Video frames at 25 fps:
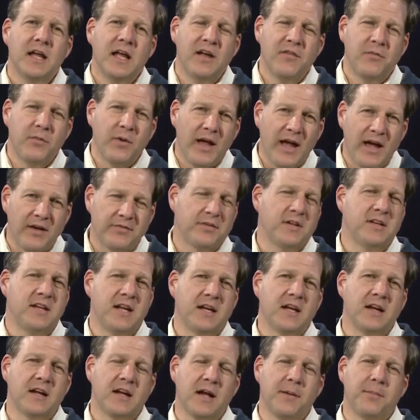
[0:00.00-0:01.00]
If we have to
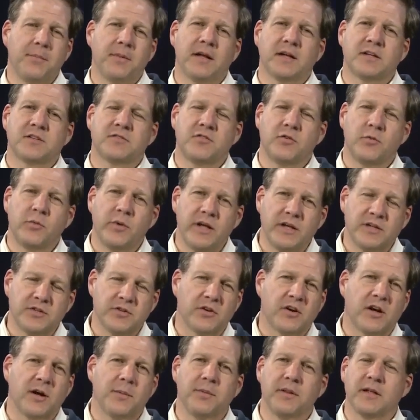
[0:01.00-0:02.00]
take a couple extra weeks
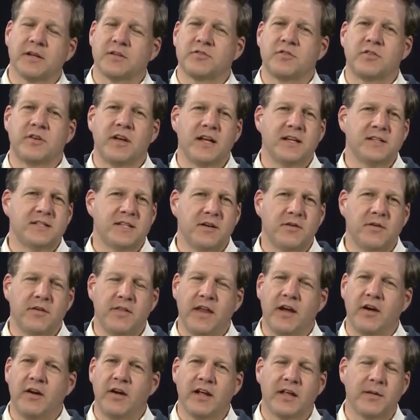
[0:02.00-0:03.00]
or a couple extra days here
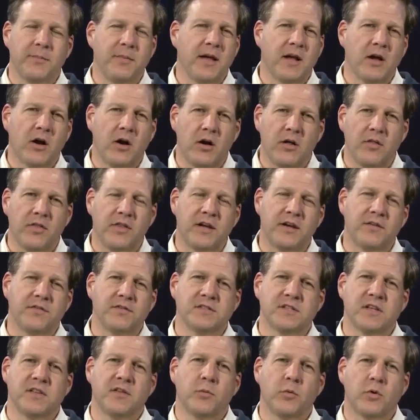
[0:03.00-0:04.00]
and there, it can make all the
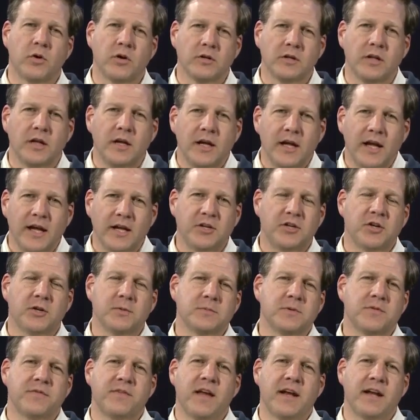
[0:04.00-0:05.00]
difference in the world in
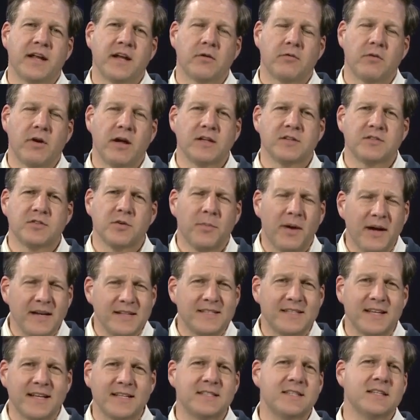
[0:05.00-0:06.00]
terms of getting it right. So my
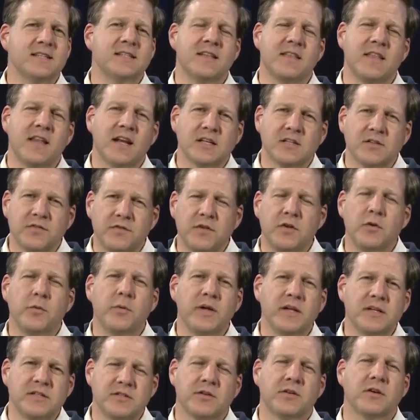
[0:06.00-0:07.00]
sense is in the next few
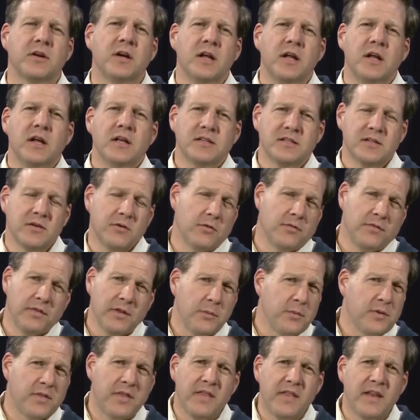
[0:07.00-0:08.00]
weeks, or so
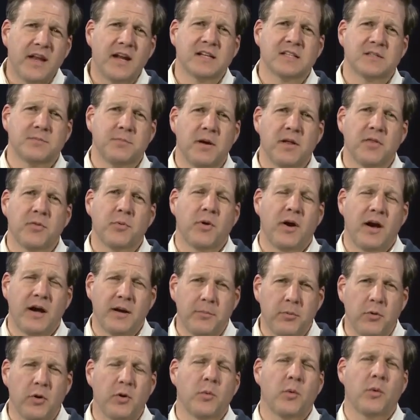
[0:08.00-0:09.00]
hopefully within the next month, we're at
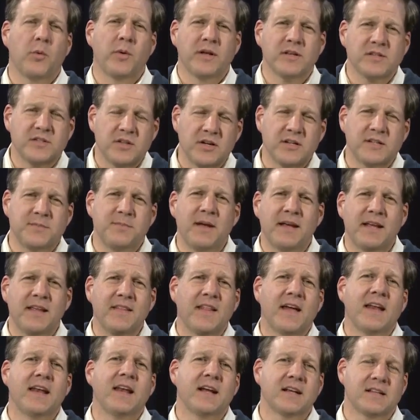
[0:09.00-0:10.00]
a point where we can start
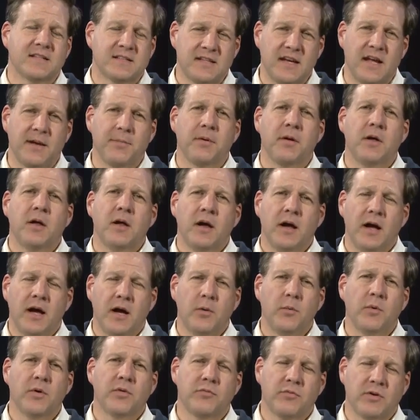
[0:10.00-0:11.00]
making that next step
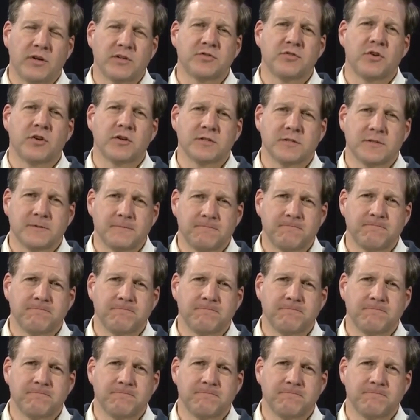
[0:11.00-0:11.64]
with restaurants.